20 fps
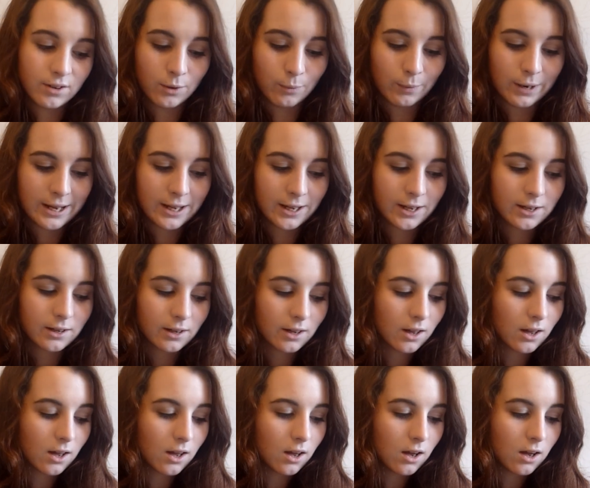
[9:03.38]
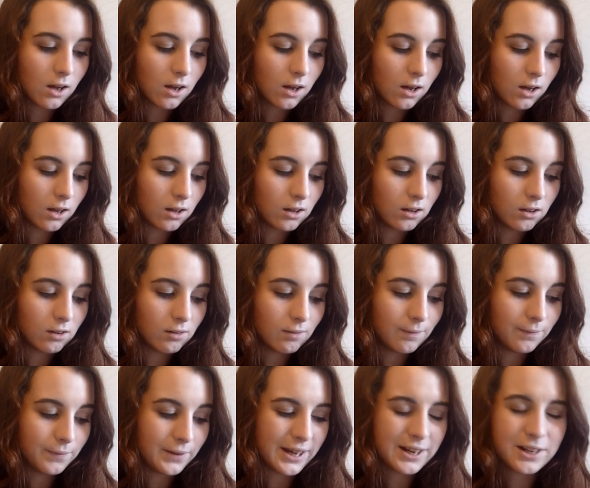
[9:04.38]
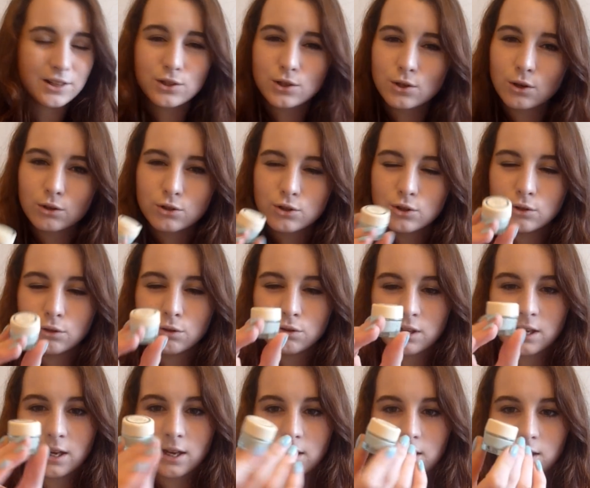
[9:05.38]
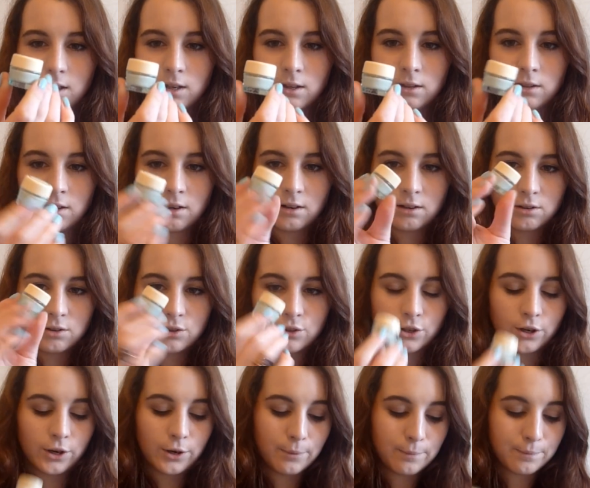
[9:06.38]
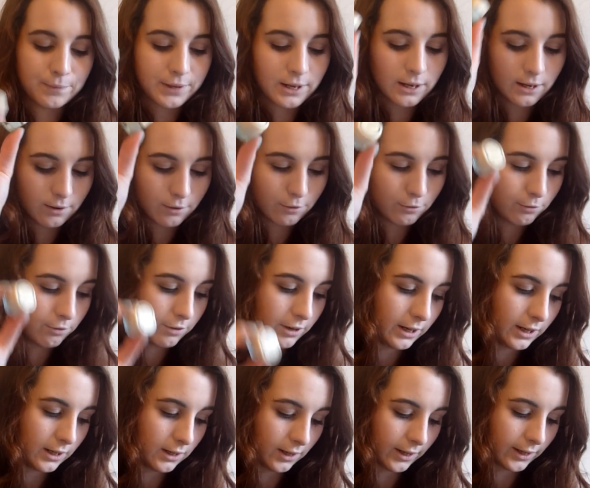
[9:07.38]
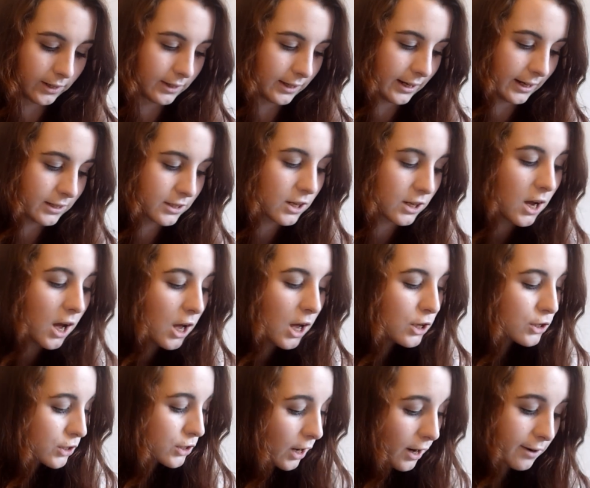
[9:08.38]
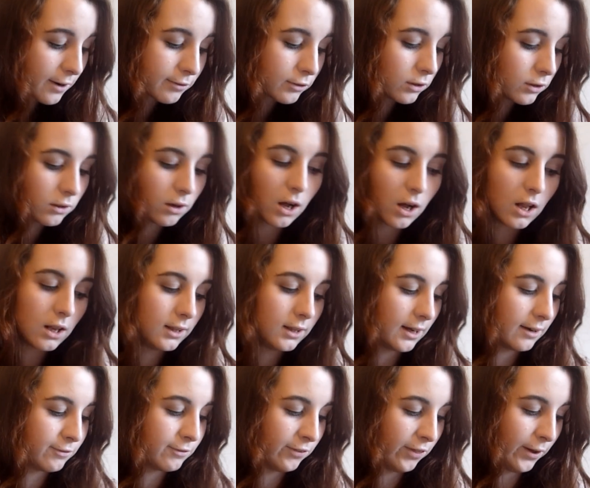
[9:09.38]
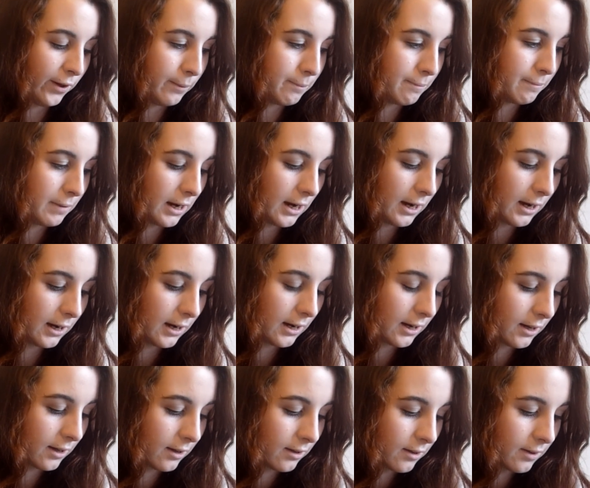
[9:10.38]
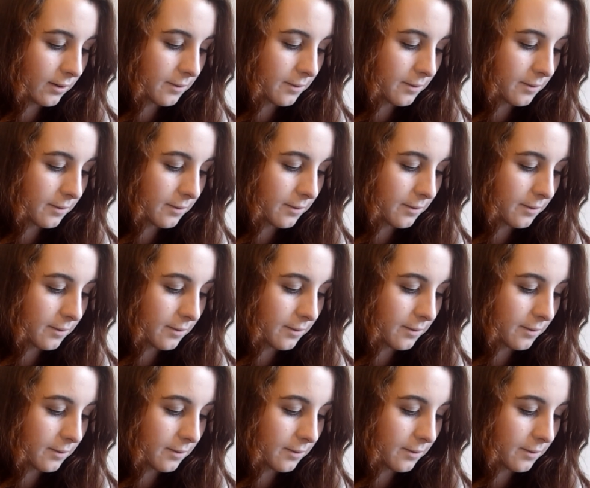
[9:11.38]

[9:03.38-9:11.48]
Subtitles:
and awake. And it's not too thick either, so really like that. So overall, love them. Oh,